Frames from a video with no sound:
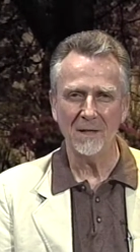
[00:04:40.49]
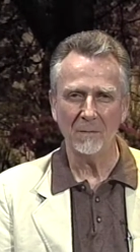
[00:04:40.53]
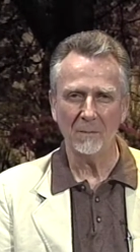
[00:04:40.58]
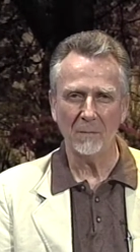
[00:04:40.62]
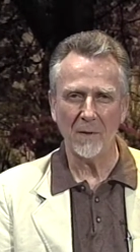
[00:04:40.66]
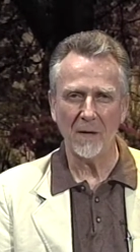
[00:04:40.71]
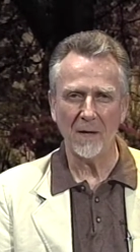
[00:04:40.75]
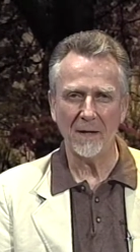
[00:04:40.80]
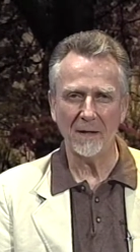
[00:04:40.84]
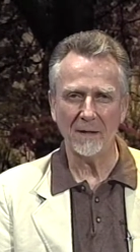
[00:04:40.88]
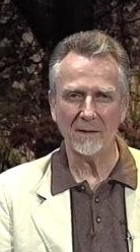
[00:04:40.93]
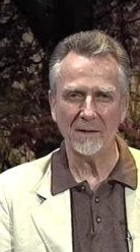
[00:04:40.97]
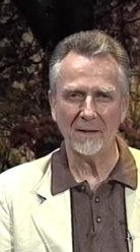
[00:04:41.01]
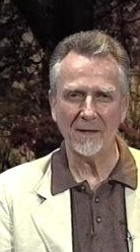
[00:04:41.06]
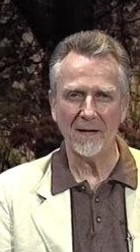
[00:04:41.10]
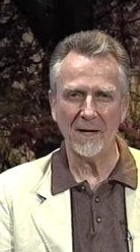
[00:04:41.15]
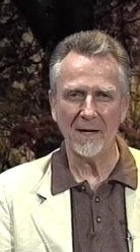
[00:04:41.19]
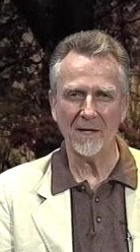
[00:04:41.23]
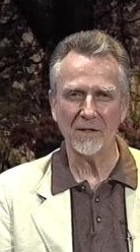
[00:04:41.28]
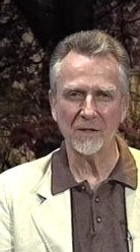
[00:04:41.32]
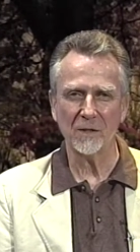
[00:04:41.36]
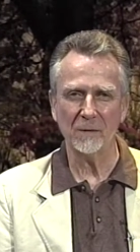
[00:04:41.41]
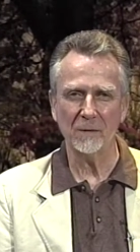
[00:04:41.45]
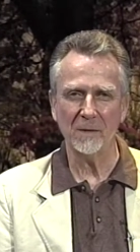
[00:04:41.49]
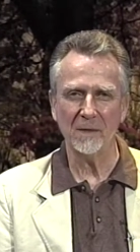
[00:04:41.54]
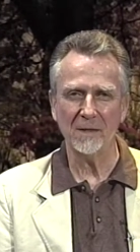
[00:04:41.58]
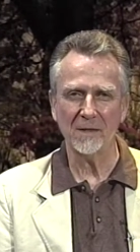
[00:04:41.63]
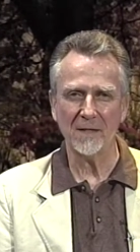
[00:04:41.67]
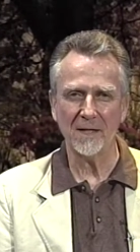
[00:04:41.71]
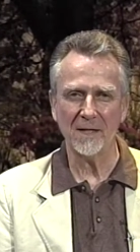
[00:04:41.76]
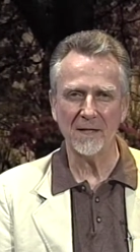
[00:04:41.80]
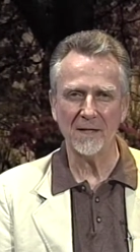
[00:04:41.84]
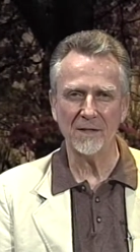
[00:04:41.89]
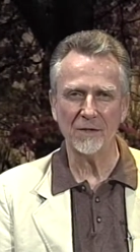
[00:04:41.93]
But as he
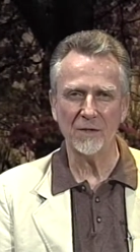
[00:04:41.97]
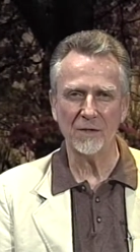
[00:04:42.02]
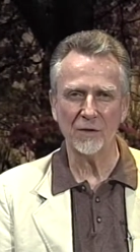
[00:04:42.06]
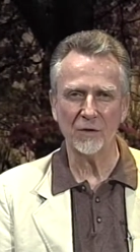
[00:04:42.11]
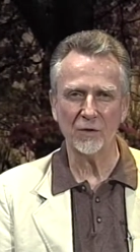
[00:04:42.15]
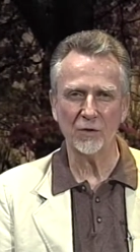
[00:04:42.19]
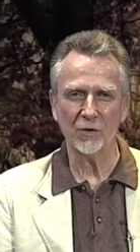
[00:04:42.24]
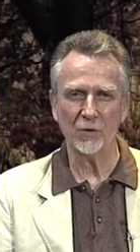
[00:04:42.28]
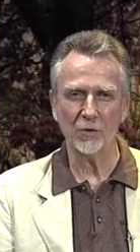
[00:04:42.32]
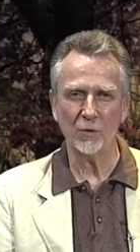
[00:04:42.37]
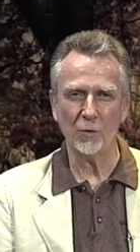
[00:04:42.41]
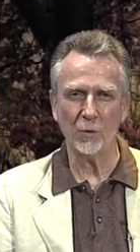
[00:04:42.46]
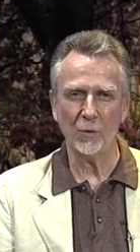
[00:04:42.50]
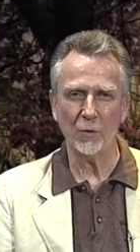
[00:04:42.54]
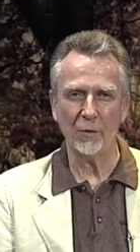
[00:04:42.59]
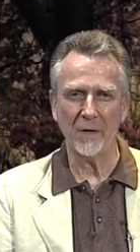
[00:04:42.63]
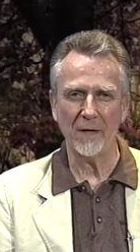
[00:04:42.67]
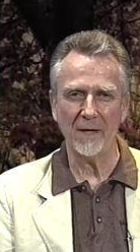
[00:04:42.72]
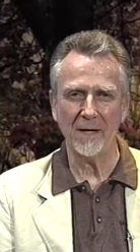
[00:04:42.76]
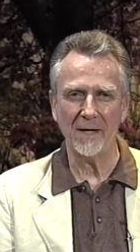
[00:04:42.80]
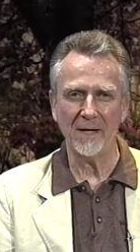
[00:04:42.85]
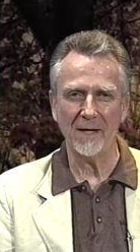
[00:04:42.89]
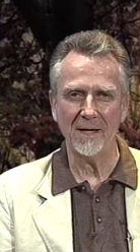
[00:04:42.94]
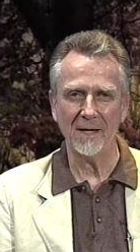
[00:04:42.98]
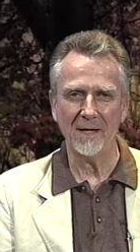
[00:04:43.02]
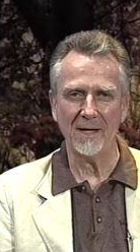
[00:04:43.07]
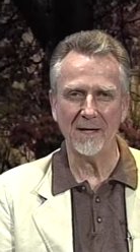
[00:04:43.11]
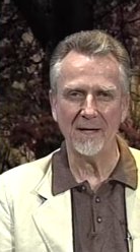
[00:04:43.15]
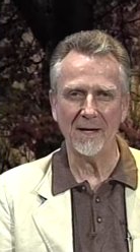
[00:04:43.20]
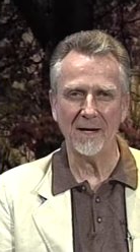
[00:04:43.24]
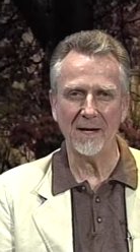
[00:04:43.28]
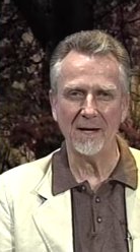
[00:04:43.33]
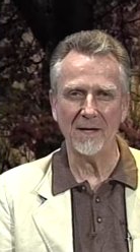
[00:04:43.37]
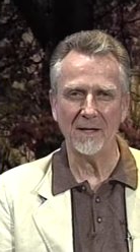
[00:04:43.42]
tells his story,
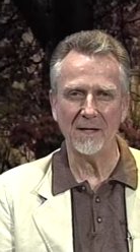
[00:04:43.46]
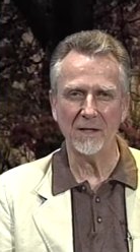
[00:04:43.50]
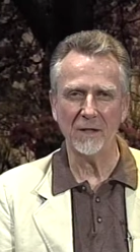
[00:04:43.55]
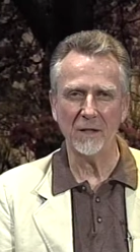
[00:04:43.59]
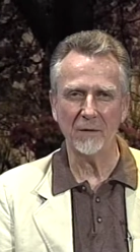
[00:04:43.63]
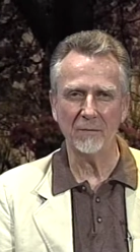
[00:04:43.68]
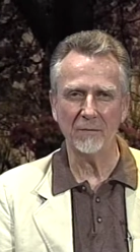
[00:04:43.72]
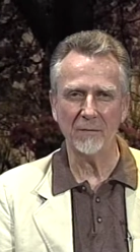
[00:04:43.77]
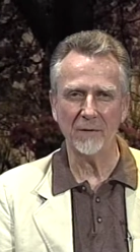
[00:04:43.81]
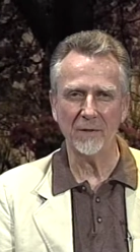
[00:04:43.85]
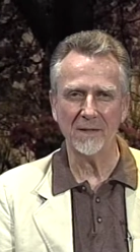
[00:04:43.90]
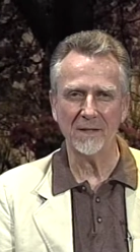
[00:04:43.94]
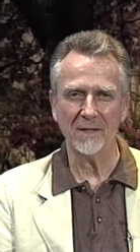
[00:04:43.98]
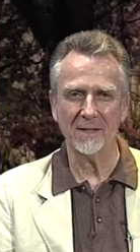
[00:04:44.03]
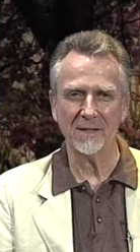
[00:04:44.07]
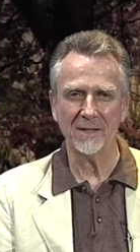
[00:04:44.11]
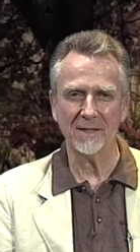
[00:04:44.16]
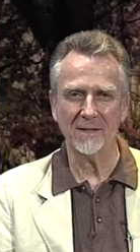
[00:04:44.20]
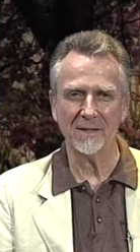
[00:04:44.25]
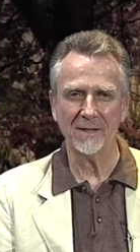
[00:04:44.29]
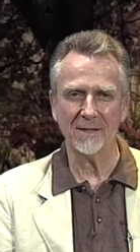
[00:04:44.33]
a different